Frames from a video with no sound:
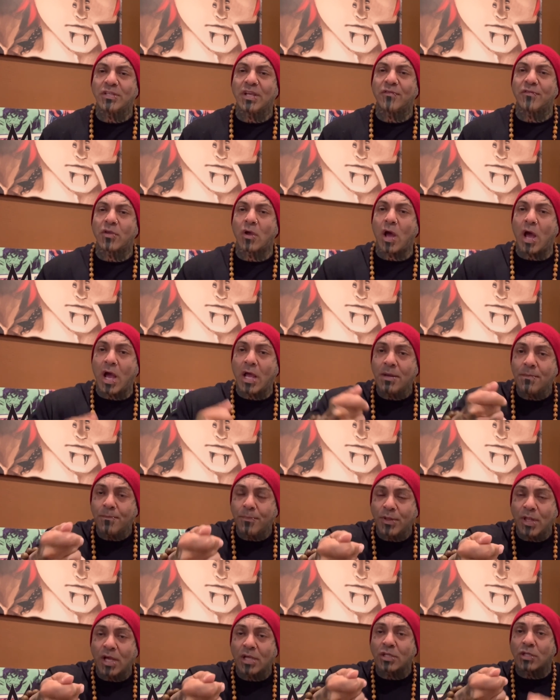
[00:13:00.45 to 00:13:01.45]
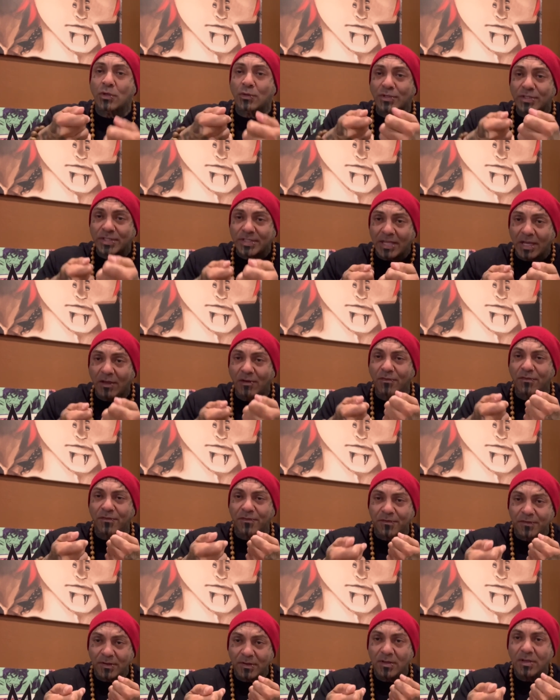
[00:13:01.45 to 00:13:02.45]
you have to unplug
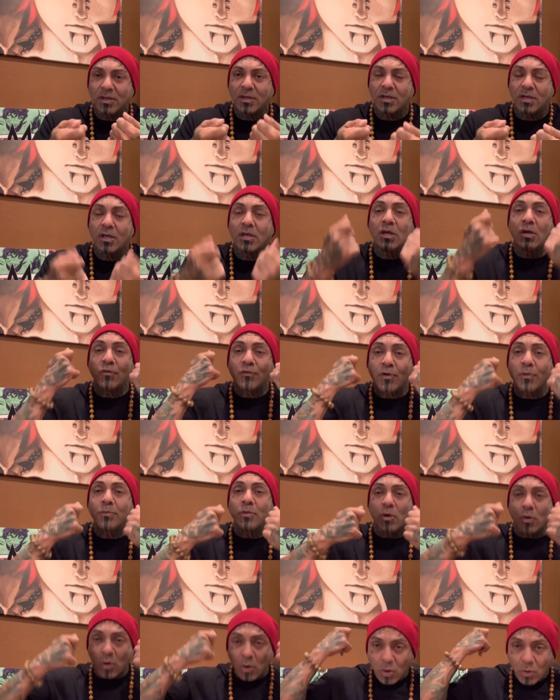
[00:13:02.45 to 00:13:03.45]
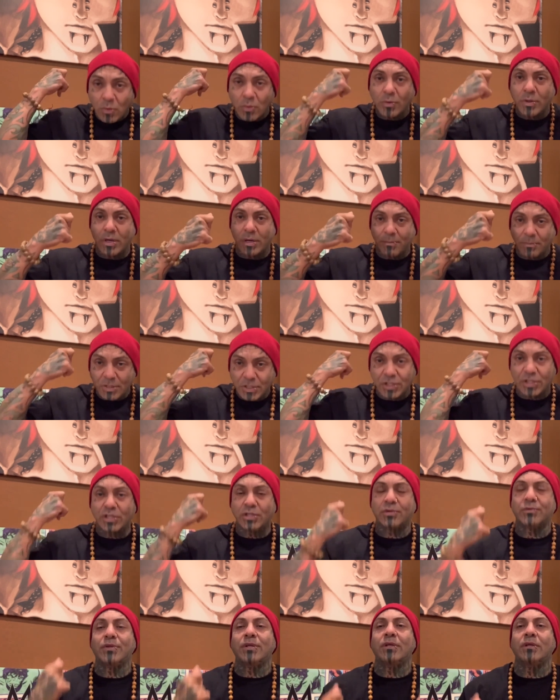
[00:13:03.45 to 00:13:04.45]
yourself from your own
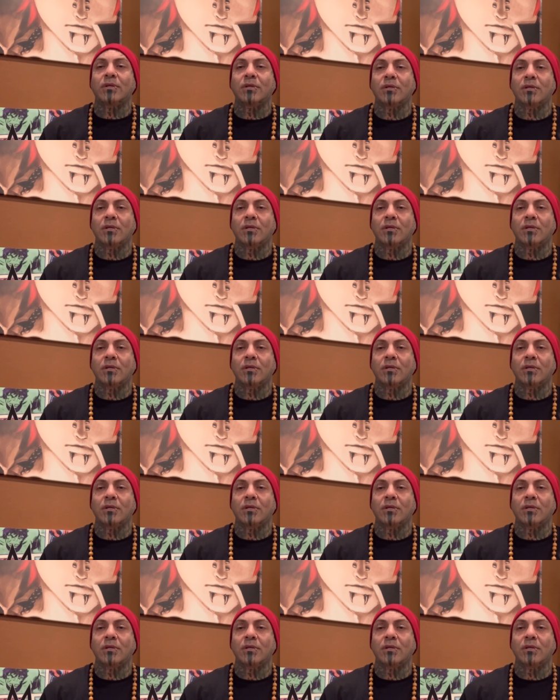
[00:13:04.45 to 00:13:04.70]
machinery.